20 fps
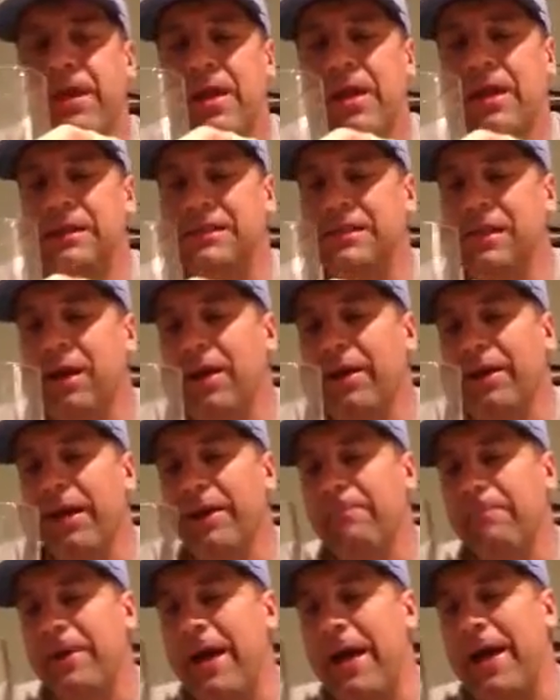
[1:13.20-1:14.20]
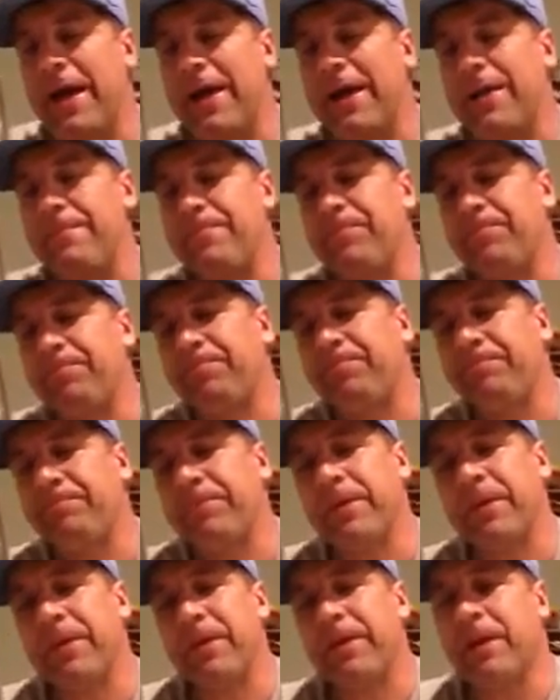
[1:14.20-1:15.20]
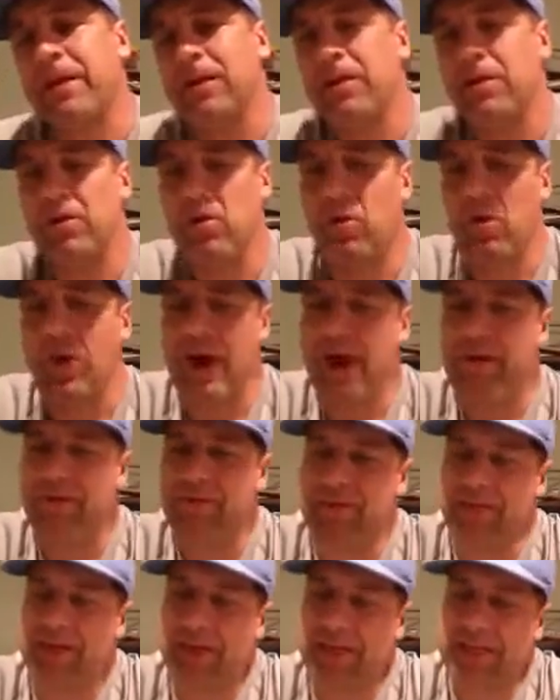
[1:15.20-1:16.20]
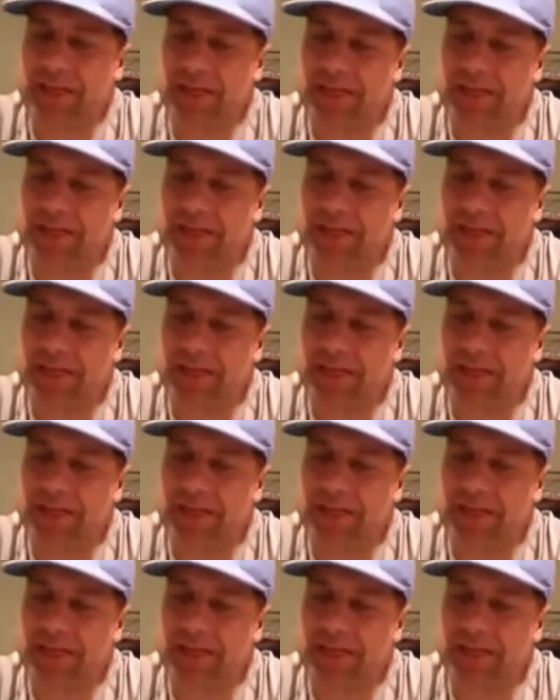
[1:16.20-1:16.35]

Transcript: It's all not bad. No aftertaste.